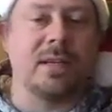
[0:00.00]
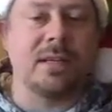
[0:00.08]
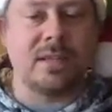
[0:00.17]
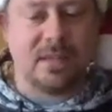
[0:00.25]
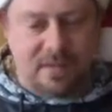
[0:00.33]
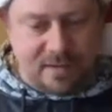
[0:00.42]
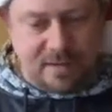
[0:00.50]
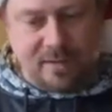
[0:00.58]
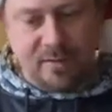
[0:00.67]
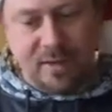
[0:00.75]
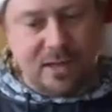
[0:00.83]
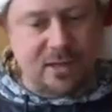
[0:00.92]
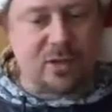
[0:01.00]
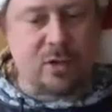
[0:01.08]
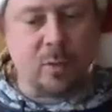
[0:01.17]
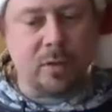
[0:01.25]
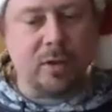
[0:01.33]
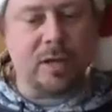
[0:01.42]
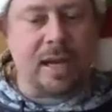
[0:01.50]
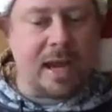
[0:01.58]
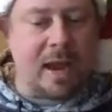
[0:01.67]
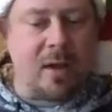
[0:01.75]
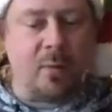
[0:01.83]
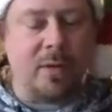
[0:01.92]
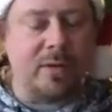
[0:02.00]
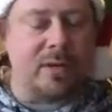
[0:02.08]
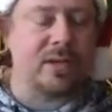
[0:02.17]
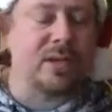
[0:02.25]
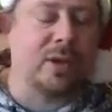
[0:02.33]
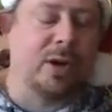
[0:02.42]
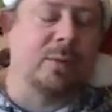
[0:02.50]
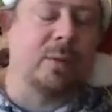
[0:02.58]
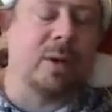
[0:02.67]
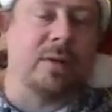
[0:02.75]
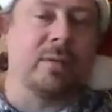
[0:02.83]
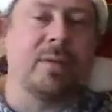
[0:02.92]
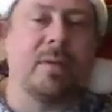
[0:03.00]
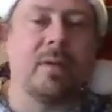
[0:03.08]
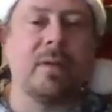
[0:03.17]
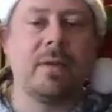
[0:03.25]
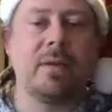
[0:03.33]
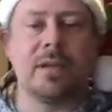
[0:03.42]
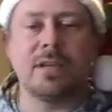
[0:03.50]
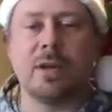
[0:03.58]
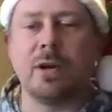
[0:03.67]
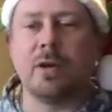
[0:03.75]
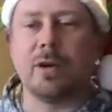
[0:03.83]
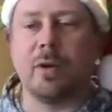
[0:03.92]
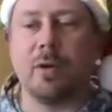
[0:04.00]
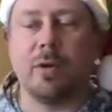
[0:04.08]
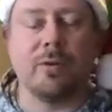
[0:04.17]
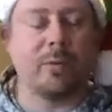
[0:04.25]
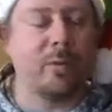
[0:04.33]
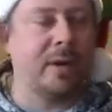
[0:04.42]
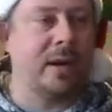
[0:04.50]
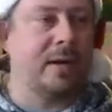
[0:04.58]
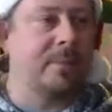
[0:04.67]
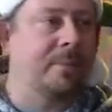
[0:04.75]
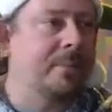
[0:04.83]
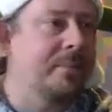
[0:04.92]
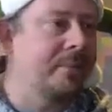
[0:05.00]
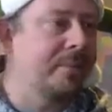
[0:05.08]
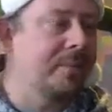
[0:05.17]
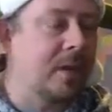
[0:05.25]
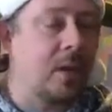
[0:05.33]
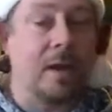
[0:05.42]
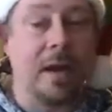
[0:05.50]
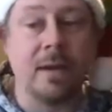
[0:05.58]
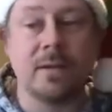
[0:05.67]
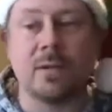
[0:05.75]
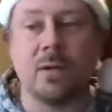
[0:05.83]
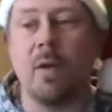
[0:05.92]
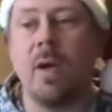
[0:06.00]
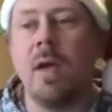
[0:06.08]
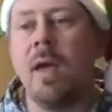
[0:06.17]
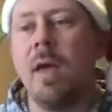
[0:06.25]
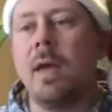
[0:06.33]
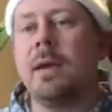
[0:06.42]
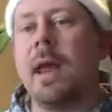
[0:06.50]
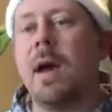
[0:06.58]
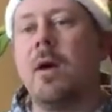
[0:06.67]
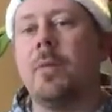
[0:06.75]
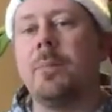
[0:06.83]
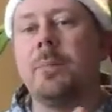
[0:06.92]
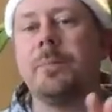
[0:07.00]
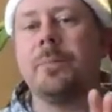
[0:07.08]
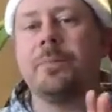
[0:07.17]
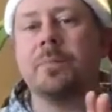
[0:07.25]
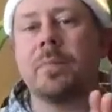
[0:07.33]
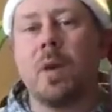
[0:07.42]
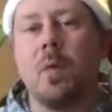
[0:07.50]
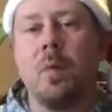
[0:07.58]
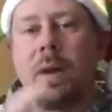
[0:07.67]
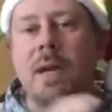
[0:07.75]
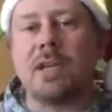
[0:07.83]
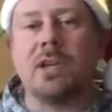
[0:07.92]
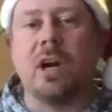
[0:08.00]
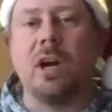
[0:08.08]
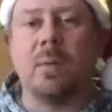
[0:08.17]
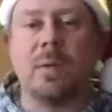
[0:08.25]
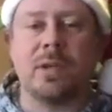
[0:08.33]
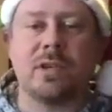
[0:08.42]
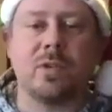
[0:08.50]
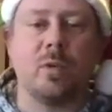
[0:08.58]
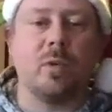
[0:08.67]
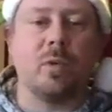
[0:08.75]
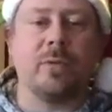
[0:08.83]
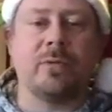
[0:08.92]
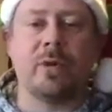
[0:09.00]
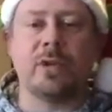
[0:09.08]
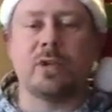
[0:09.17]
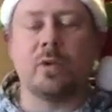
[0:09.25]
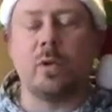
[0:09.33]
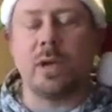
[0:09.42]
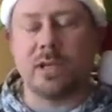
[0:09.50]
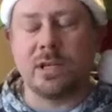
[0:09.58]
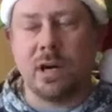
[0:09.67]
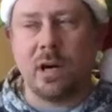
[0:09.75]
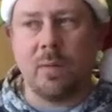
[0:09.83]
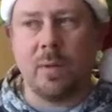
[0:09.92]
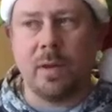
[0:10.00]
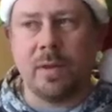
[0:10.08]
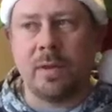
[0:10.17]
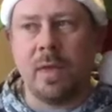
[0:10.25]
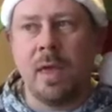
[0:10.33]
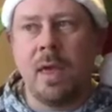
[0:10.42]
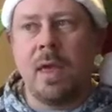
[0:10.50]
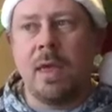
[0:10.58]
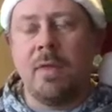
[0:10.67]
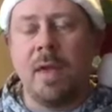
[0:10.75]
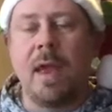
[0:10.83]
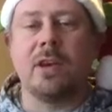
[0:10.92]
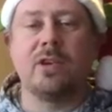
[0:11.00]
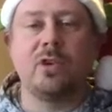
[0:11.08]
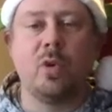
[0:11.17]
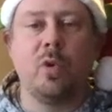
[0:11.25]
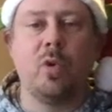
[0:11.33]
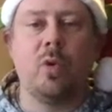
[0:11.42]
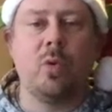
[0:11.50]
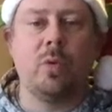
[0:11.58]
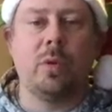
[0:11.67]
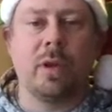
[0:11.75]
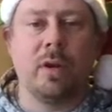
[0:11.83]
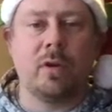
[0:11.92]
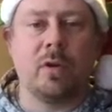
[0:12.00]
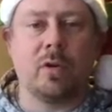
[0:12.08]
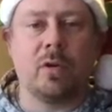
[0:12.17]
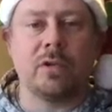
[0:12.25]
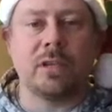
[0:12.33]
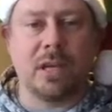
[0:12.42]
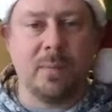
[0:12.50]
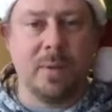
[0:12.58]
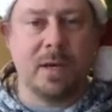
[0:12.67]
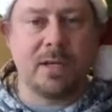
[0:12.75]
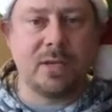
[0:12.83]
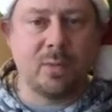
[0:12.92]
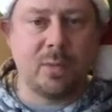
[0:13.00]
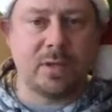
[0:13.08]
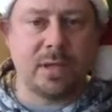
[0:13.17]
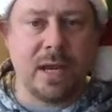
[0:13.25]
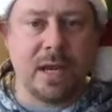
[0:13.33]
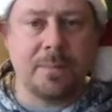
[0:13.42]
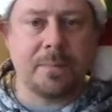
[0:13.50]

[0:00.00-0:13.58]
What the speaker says: Is these two were looking out while this third girl threw it in. Okay, so now when I started with a school, the first school I started with, they had 2 little girls that committed suicide.